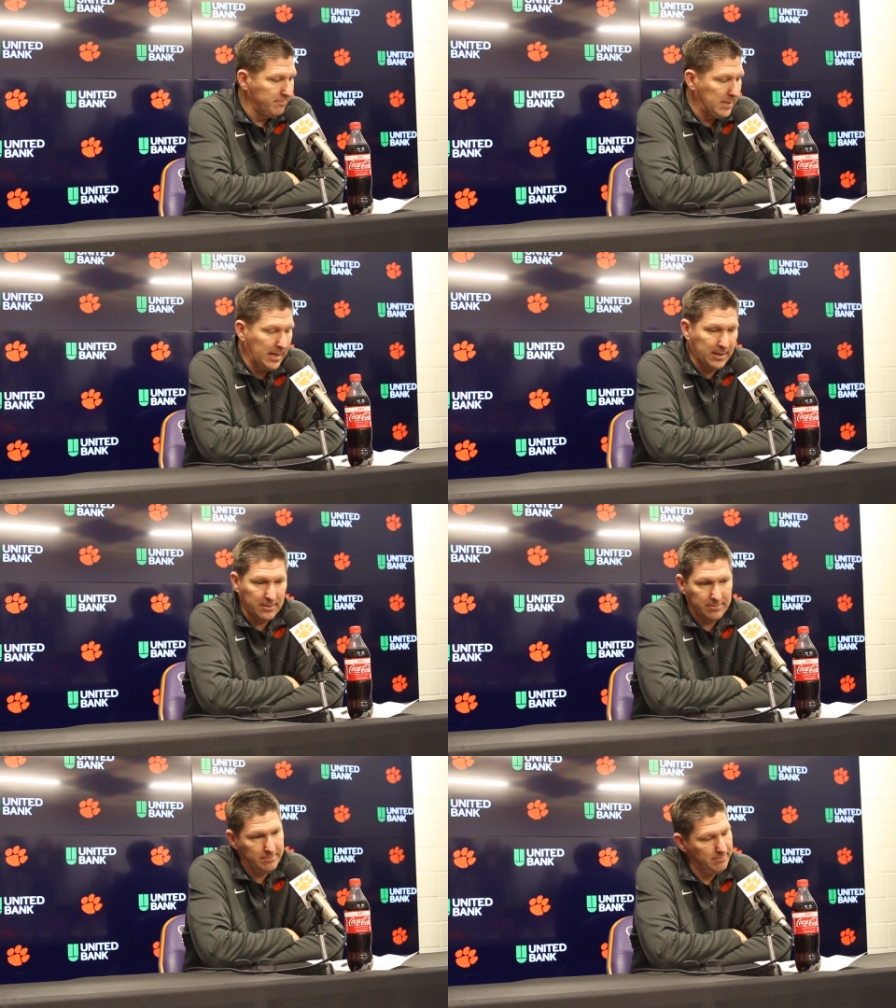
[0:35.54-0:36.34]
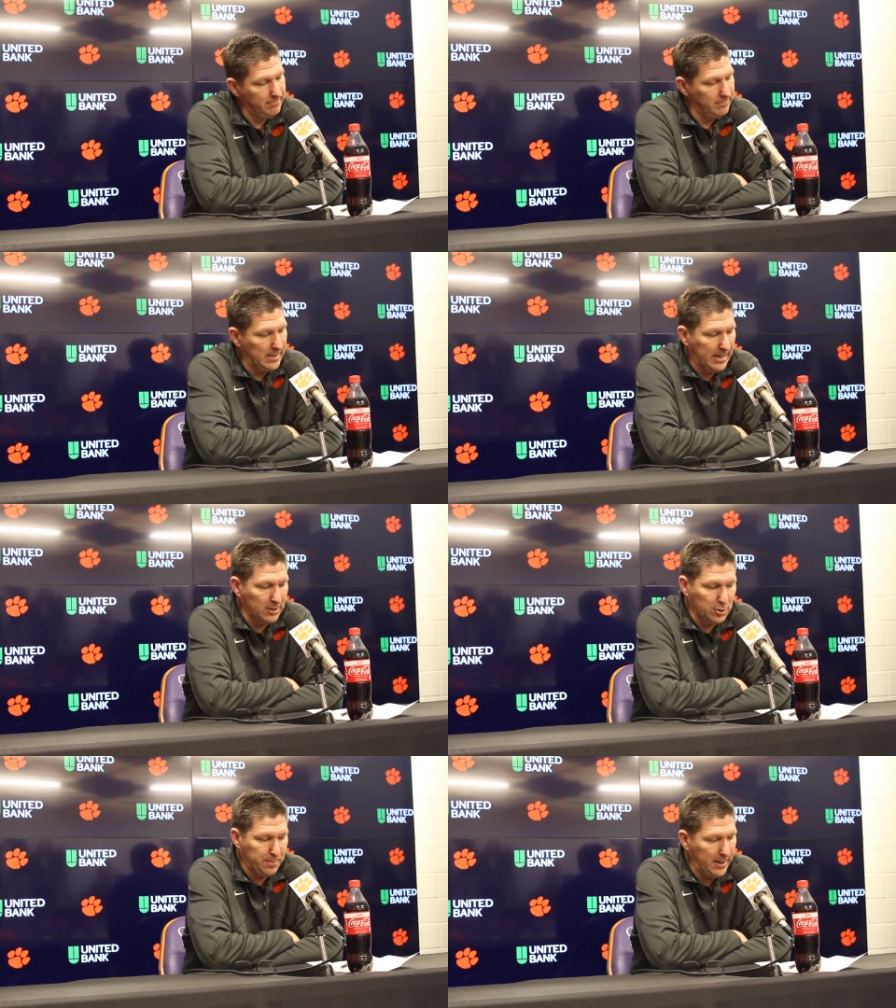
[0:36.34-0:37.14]
they can they
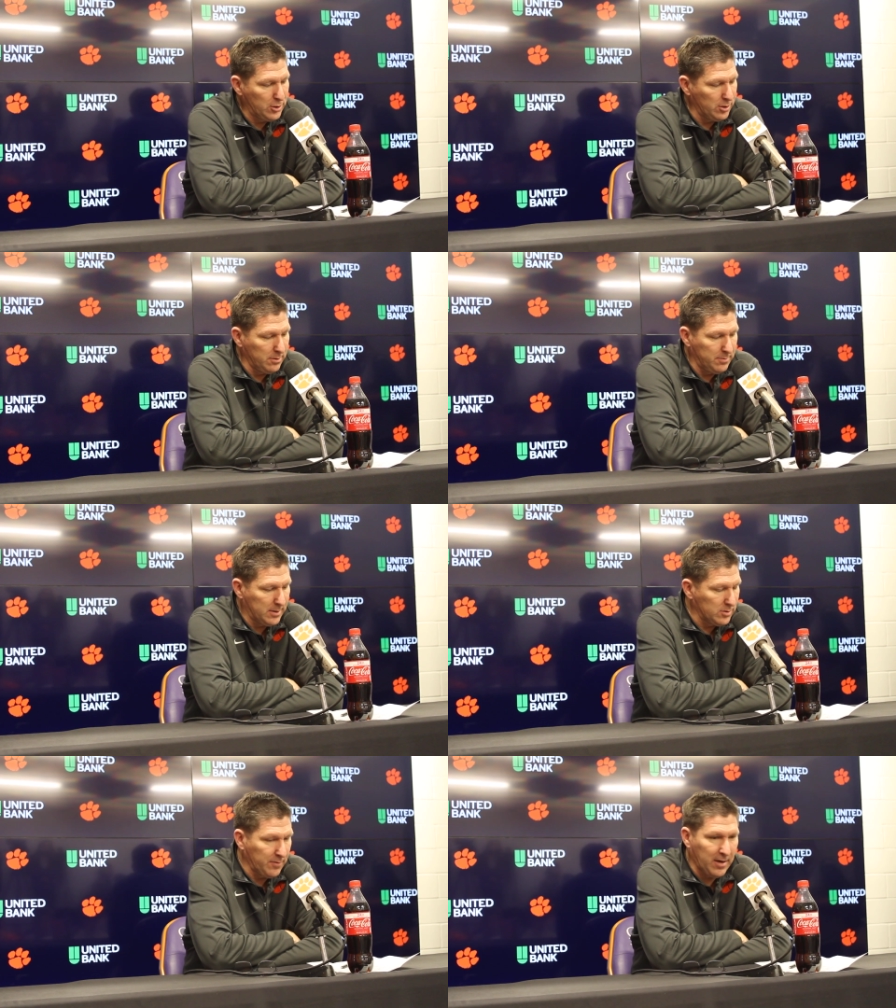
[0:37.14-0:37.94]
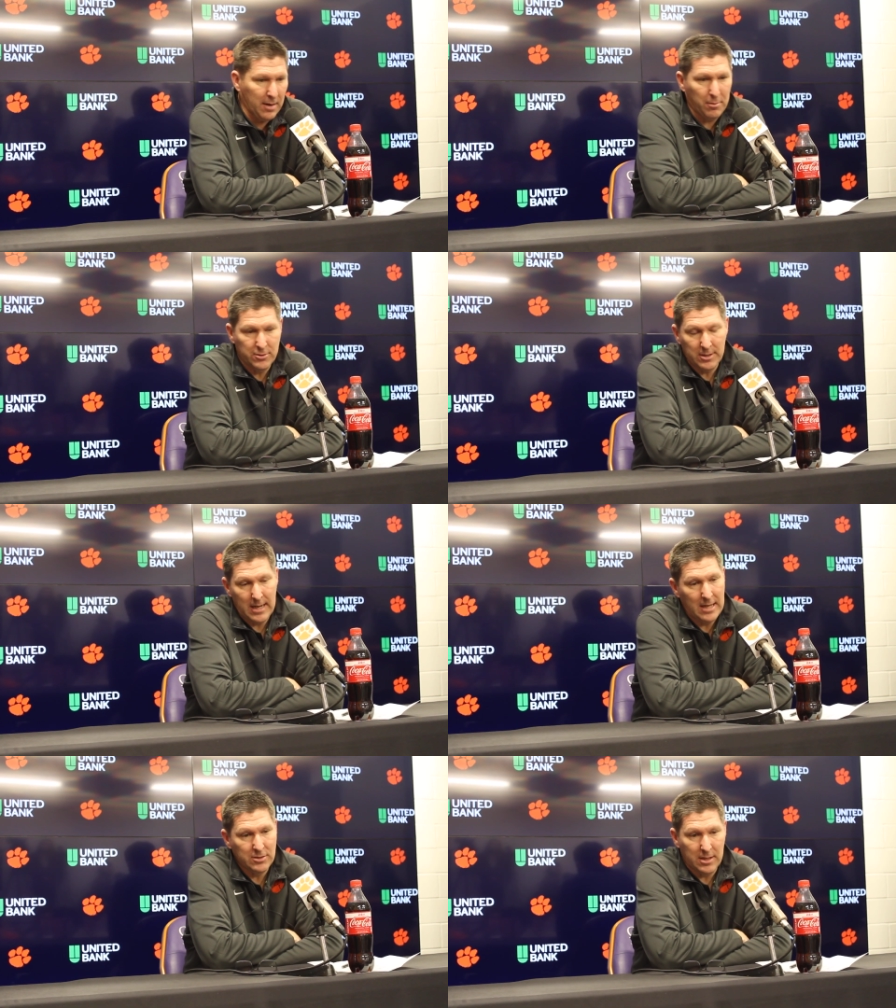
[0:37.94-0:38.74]
can space you because they've got a bunch of
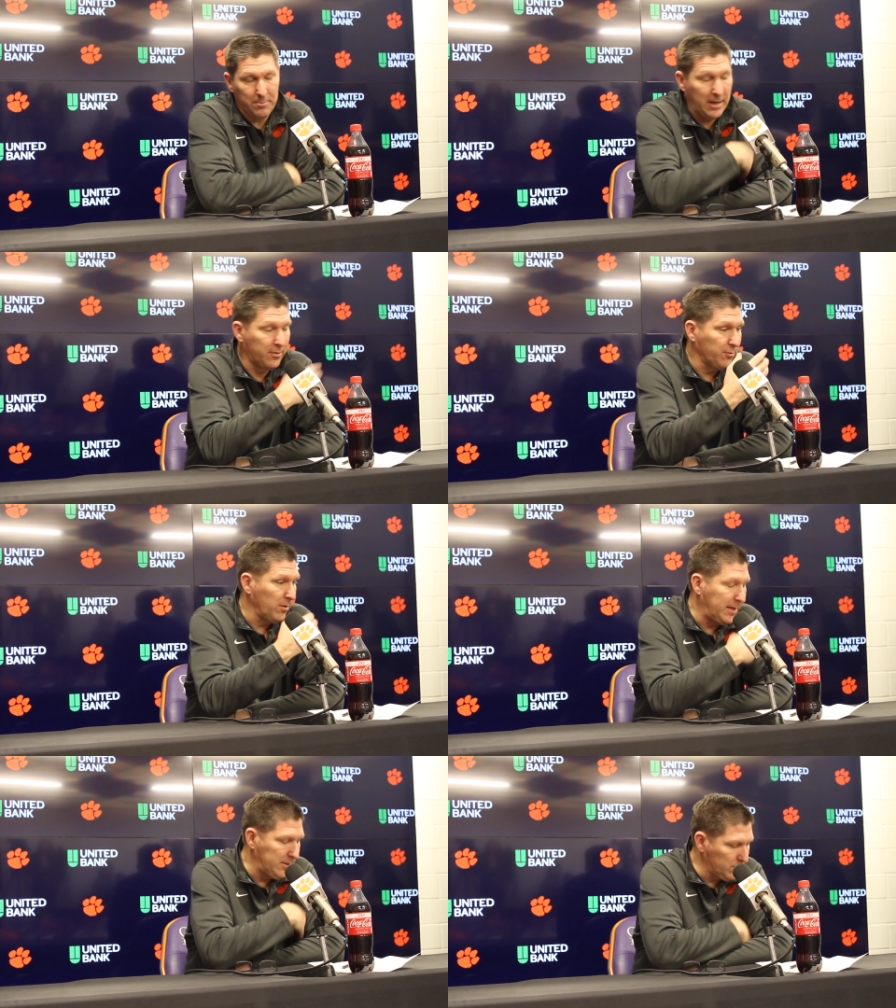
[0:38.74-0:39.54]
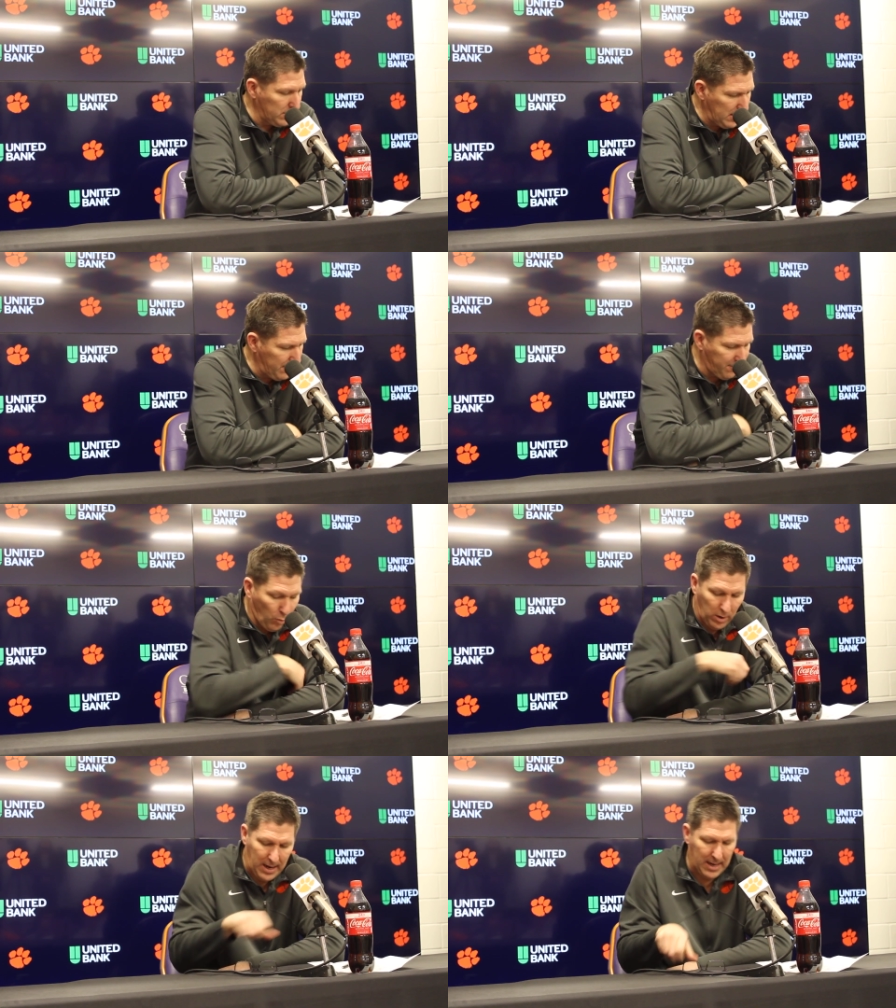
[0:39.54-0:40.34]
guys that can make threes. They had
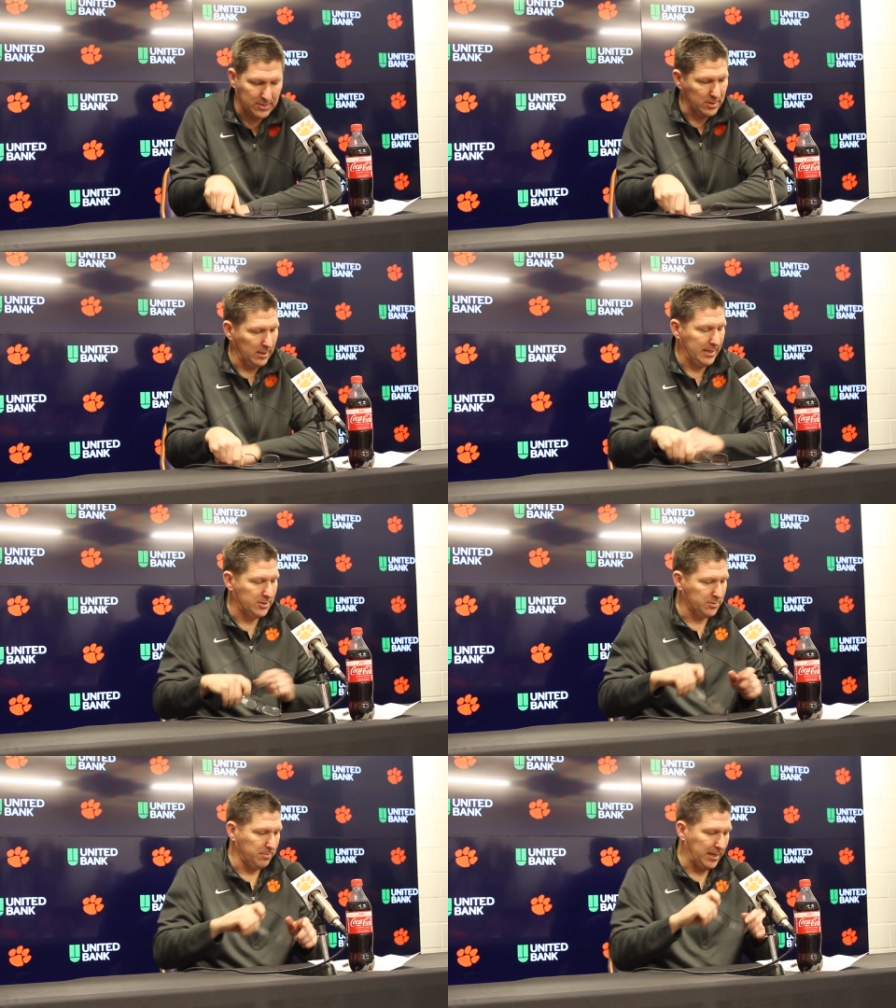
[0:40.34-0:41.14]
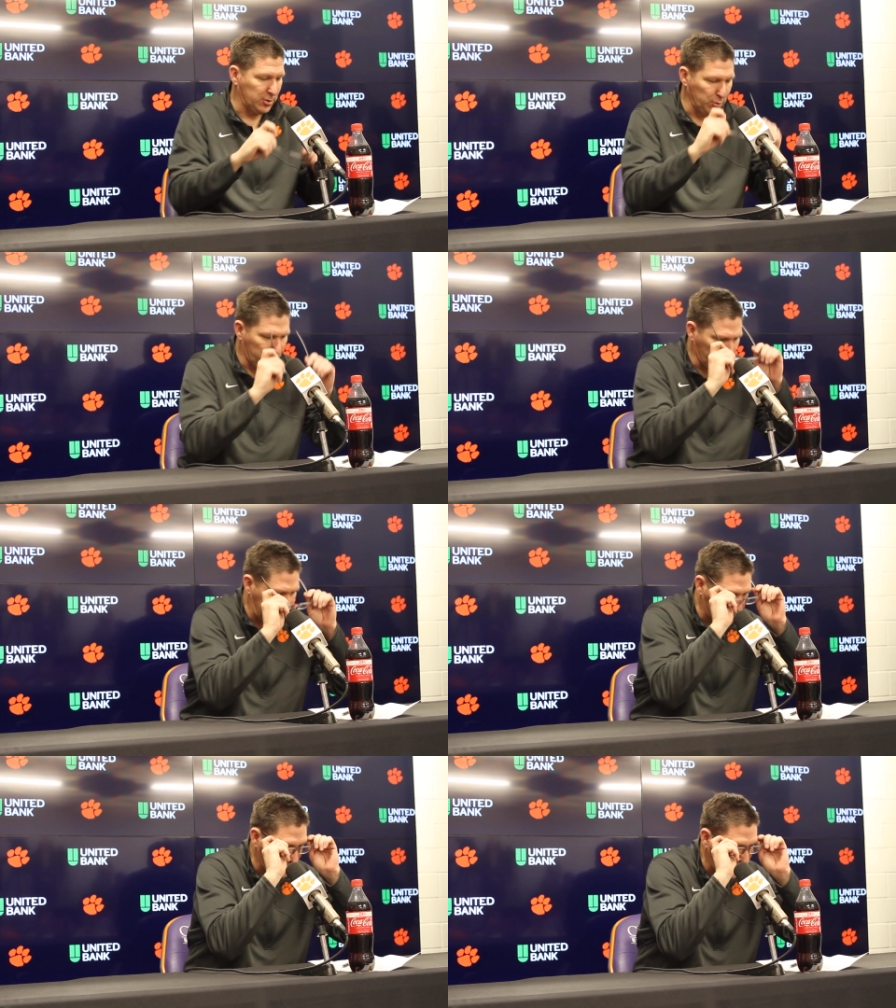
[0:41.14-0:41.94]
four guys at least make two
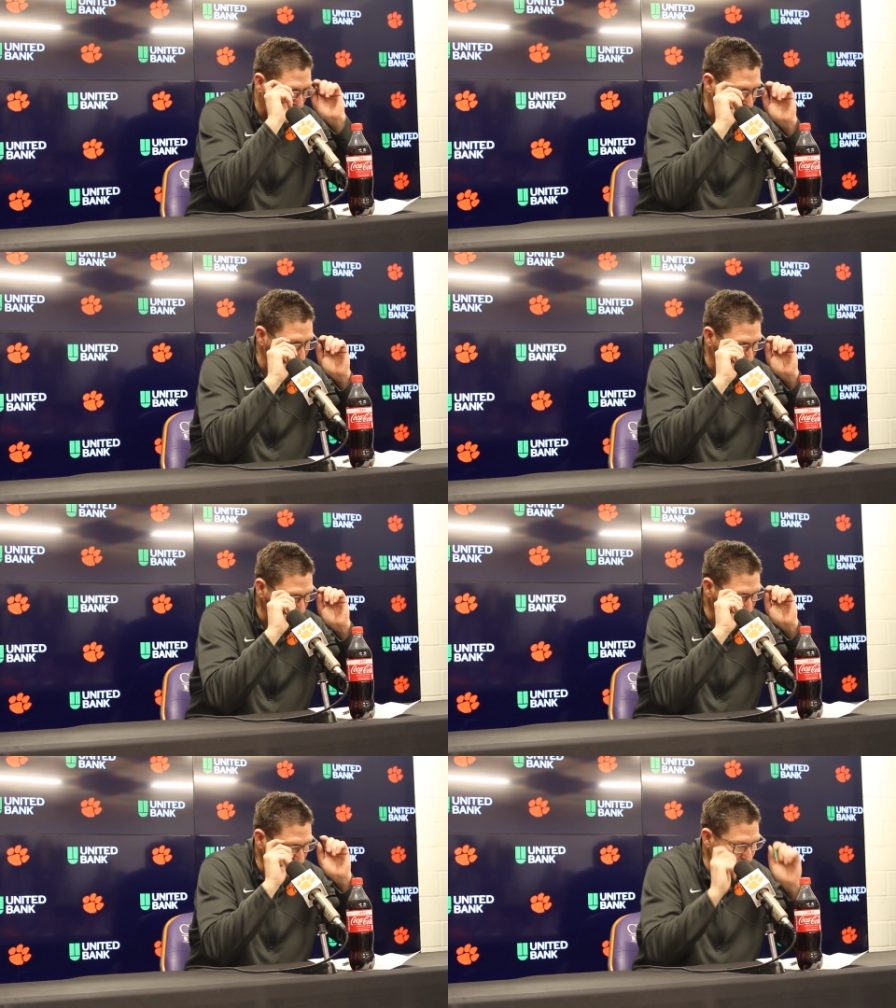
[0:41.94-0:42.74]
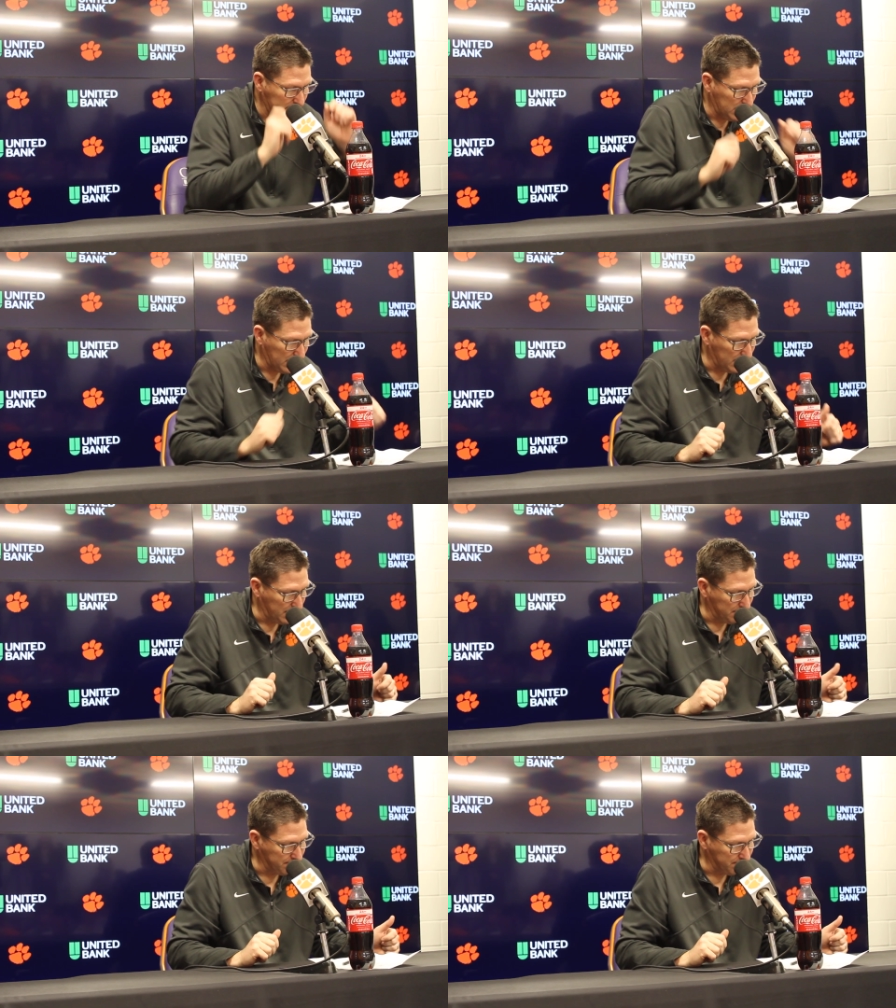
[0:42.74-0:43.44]
threes tonight. Um,